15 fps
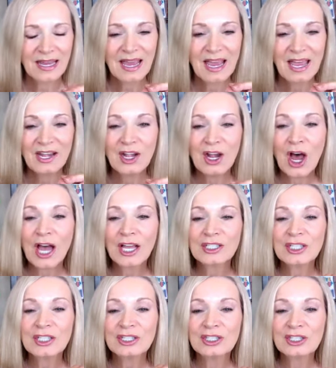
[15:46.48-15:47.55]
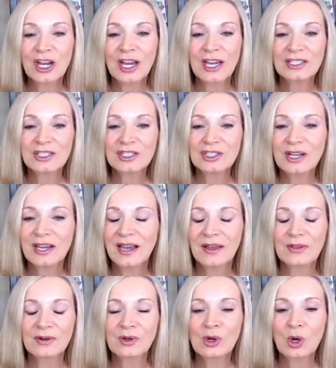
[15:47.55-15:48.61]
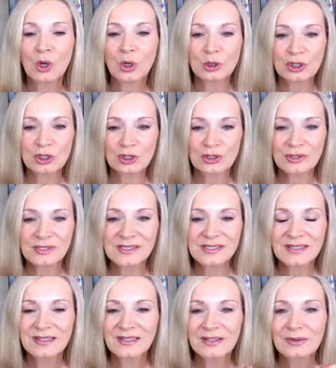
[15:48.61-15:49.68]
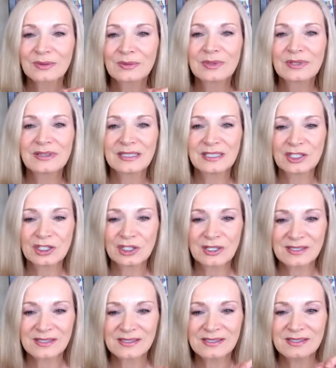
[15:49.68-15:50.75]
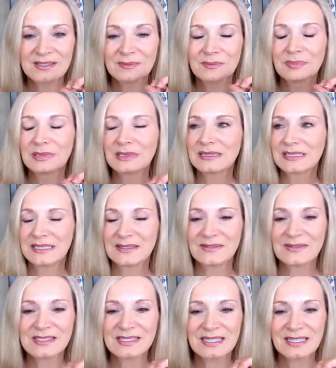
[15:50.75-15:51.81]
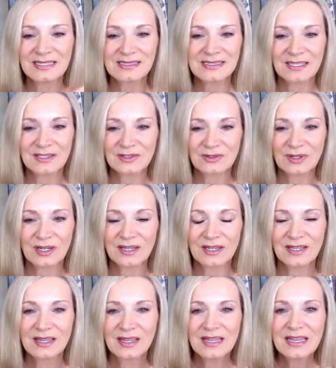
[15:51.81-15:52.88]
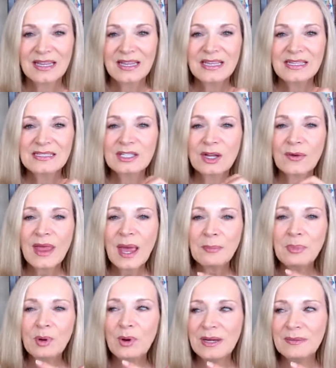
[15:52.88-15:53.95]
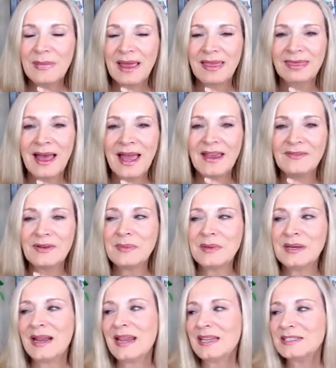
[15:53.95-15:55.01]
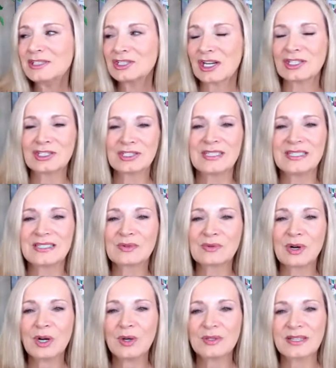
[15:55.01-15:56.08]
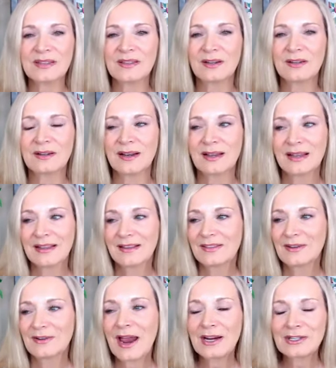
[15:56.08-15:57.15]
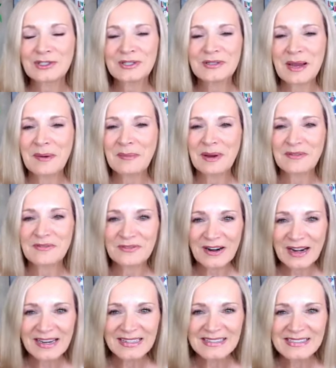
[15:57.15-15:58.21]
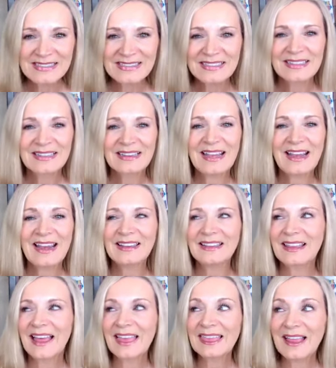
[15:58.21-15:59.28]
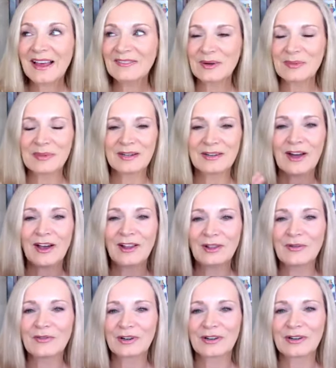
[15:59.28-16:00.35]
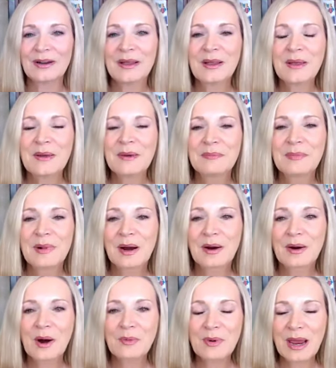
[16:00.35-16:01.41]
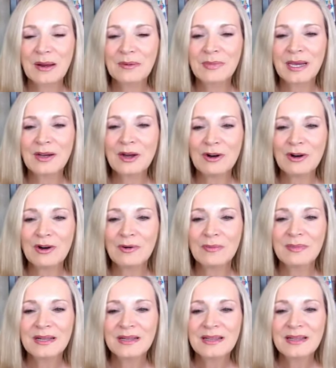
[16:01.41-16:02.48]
and not to judge other cultures, religions, beliefs, etc. So at that point in my life, I mean, I had judged these crows and they're they're actually now my friends. I, I love them. They're all over uh, around my home.